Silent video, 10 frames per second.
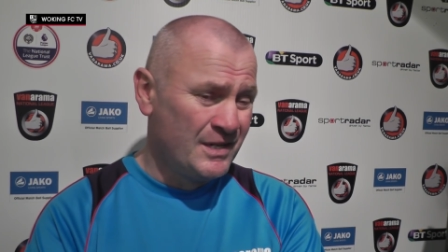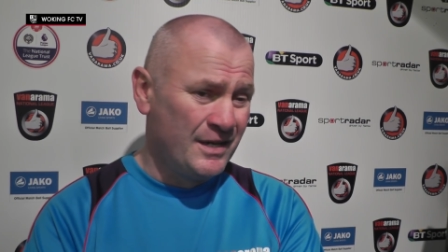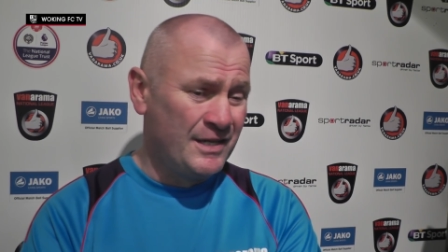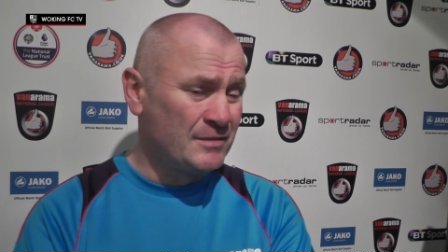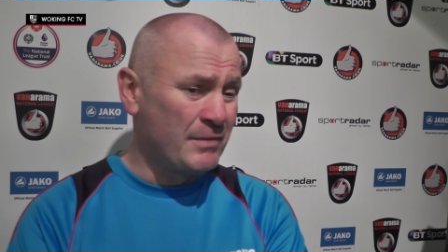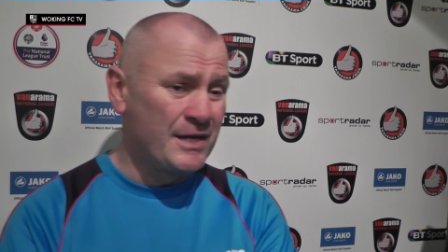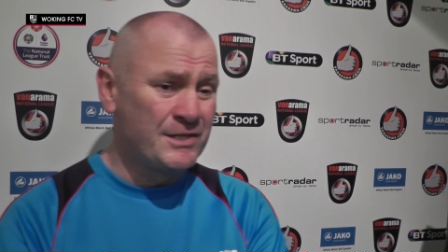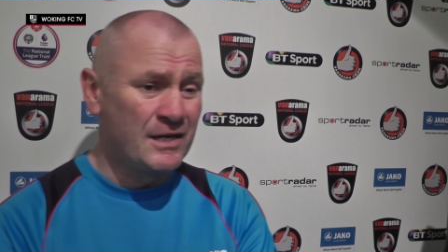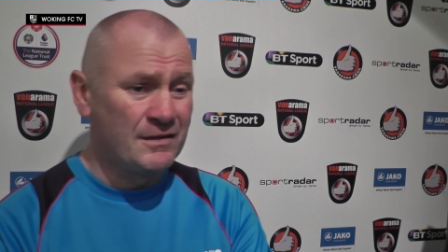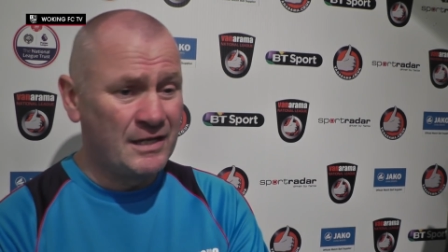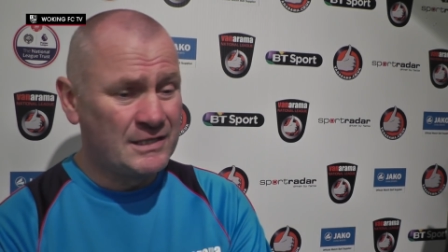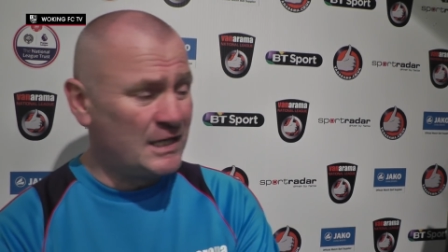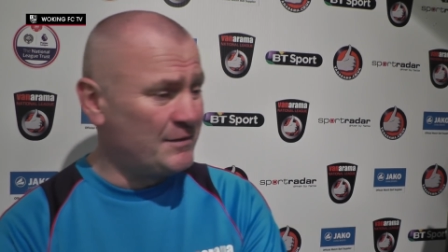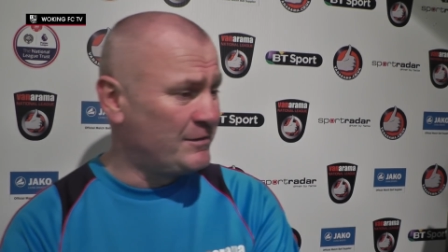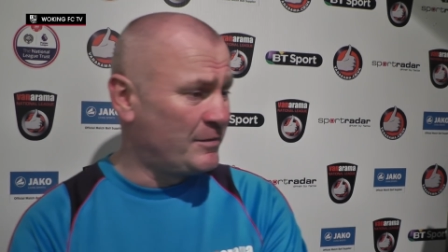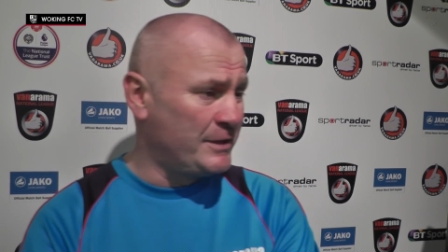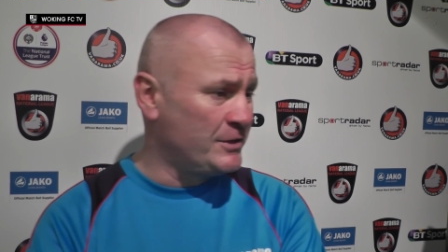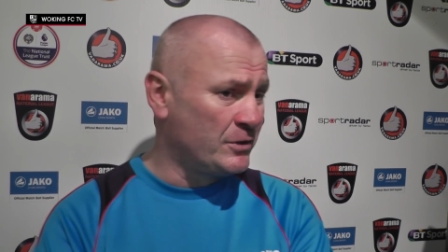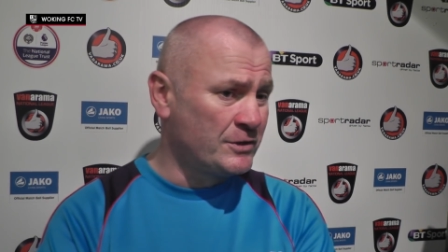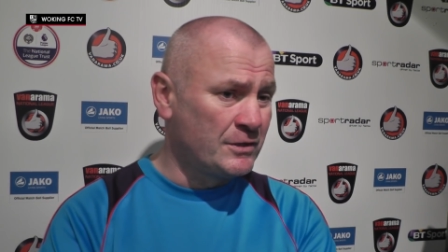And as a manager, that's all I've ever
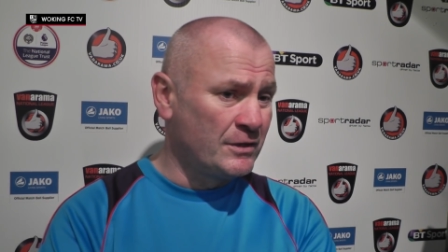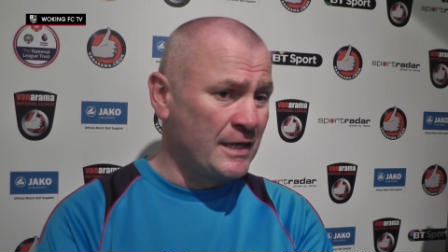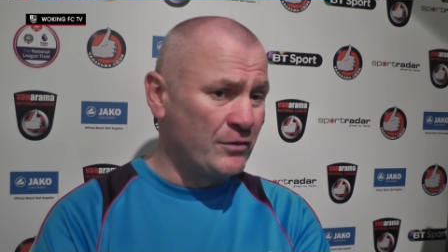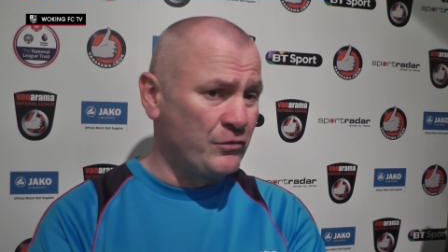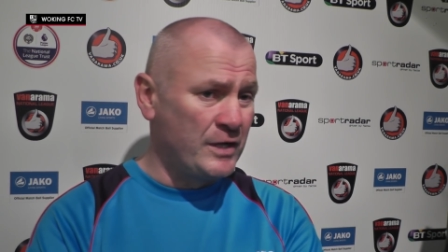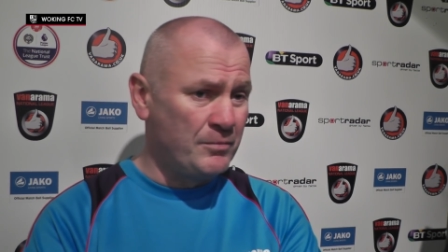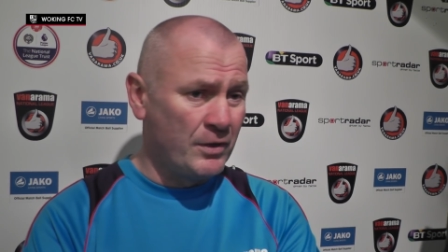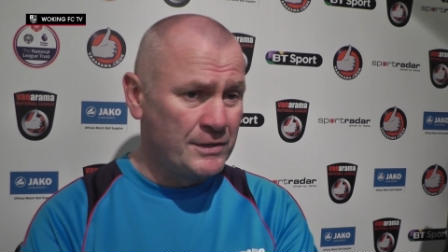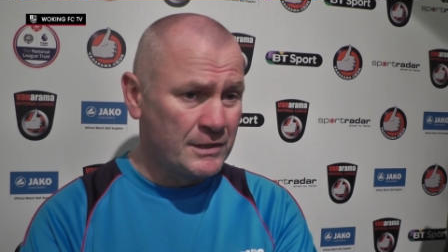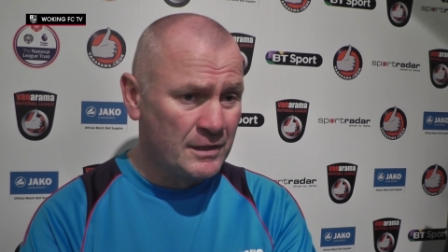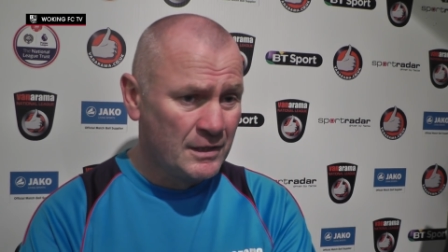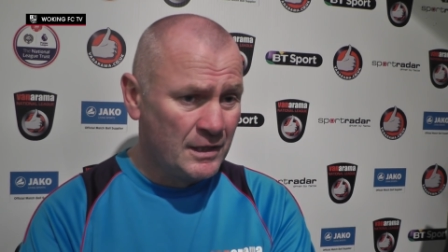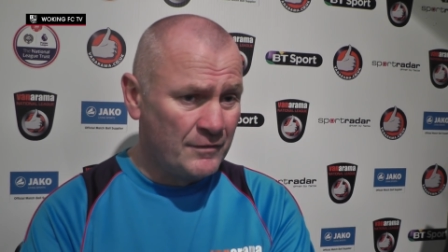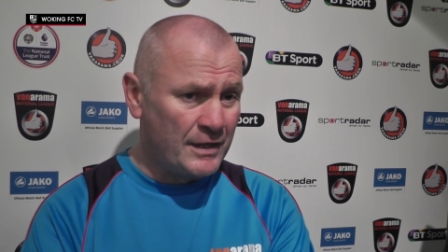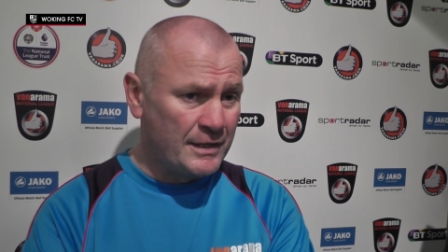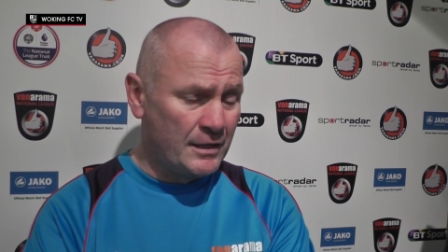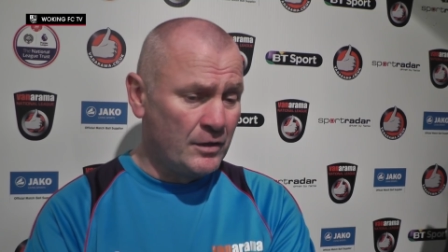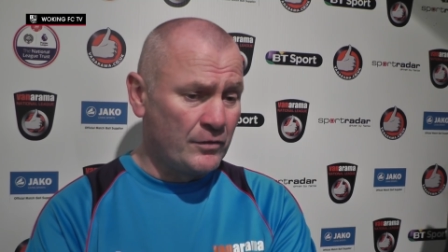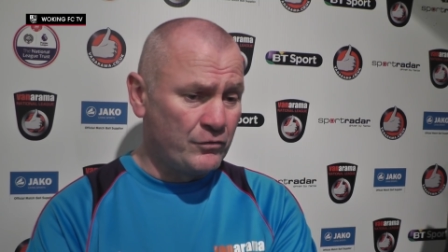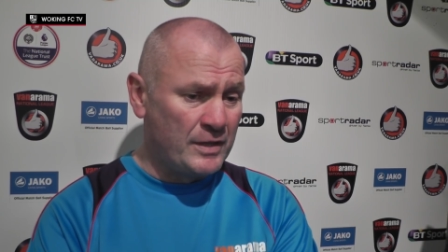been judged on getting three points. And if I get a
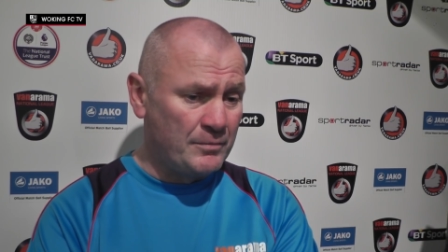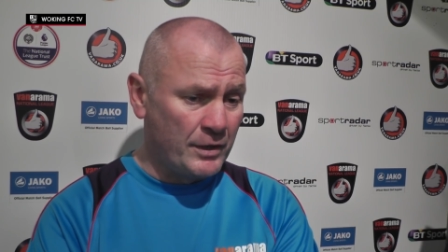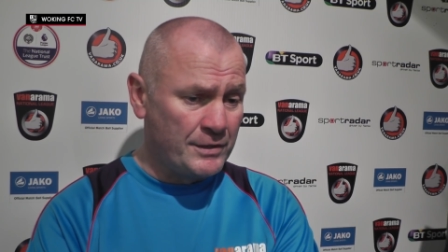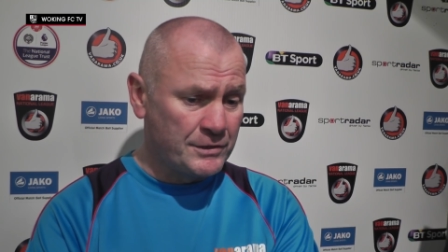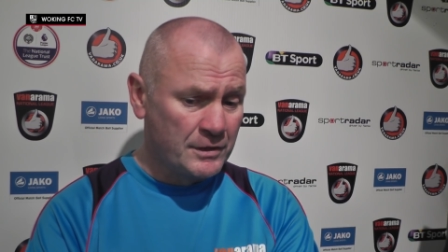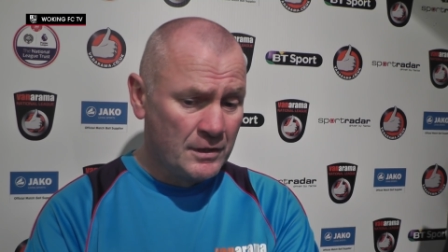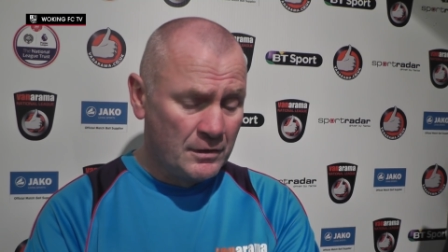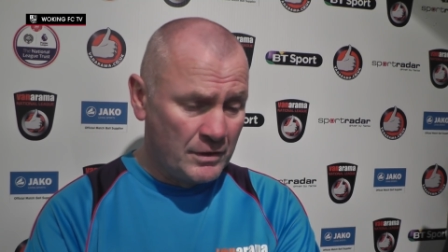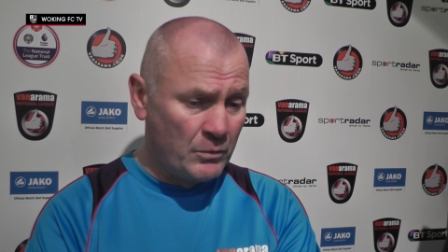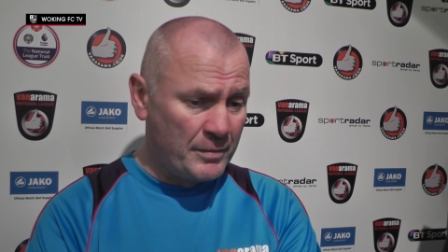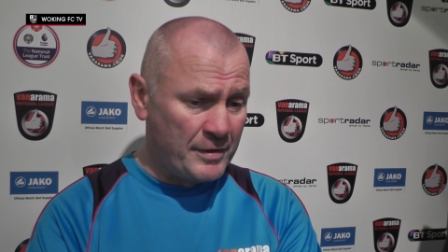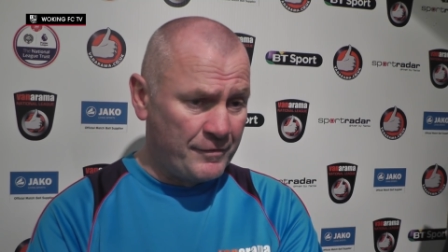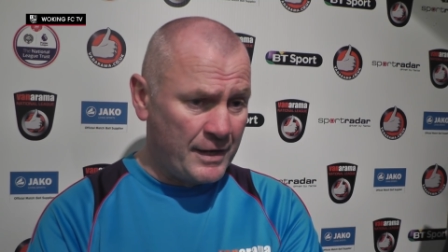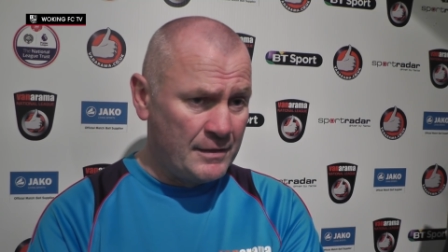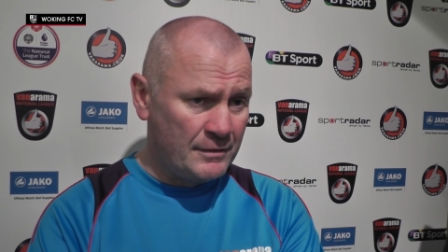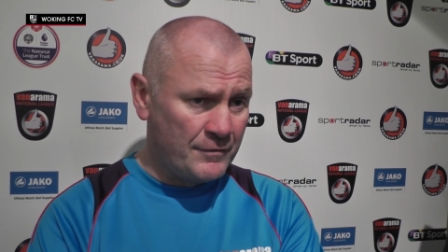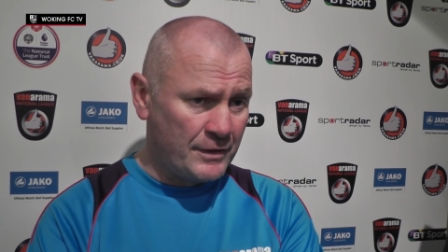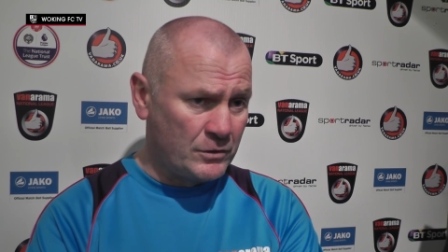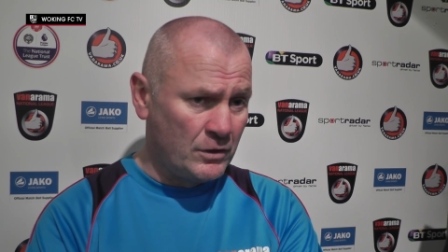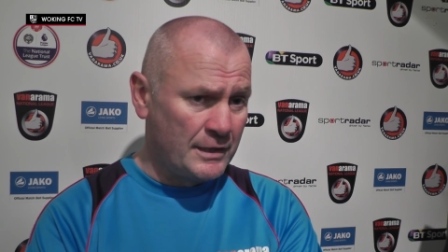lot of three points, then we'll be fine. If
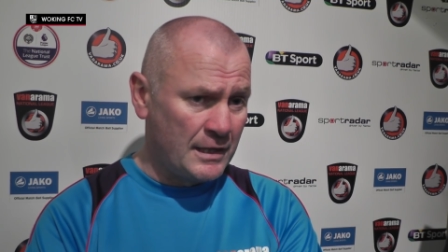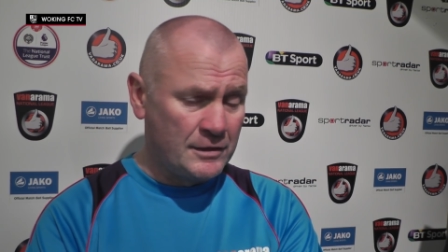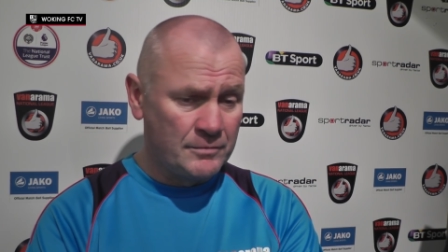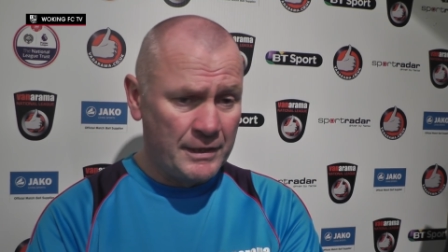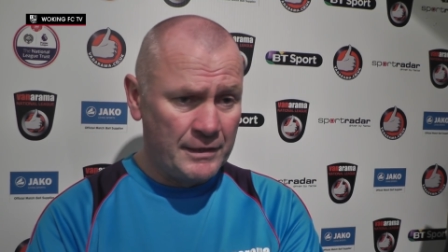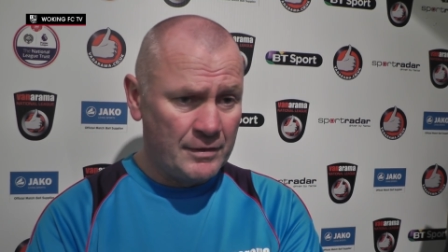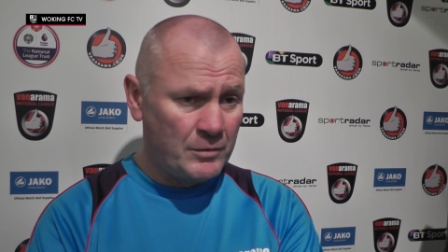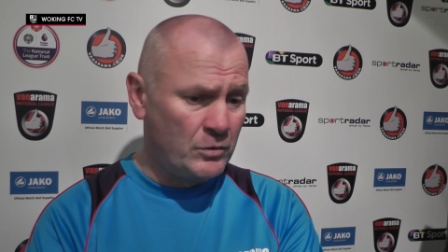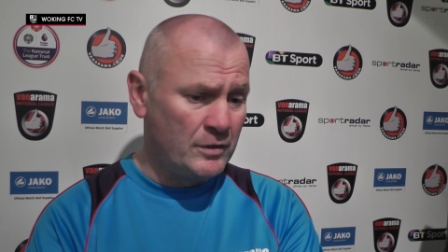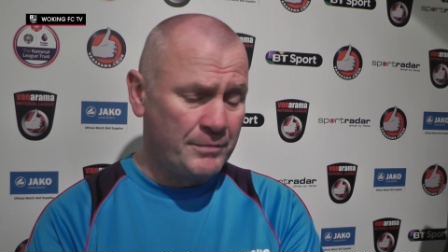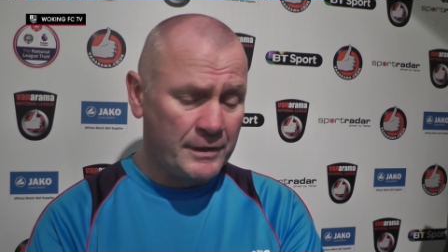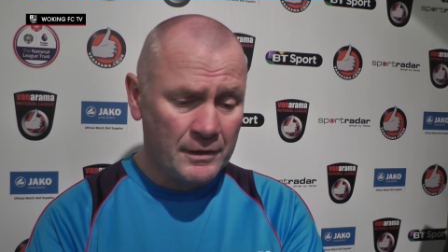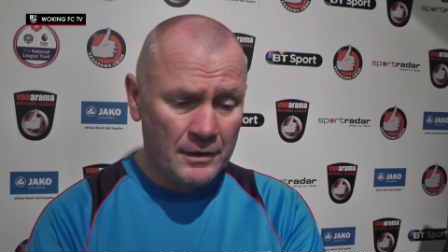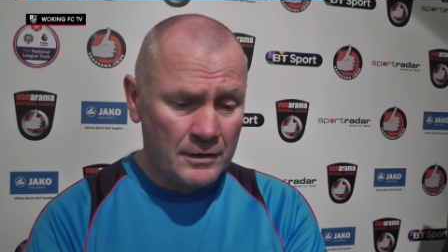I don't get as many, then we won't be.